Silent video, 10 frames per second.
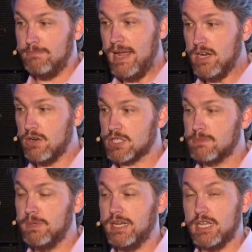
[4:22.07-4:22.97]
macOS,
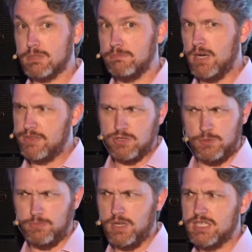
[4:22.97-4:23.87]
but it's Python
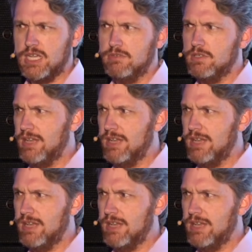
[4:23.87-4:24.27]
2.7,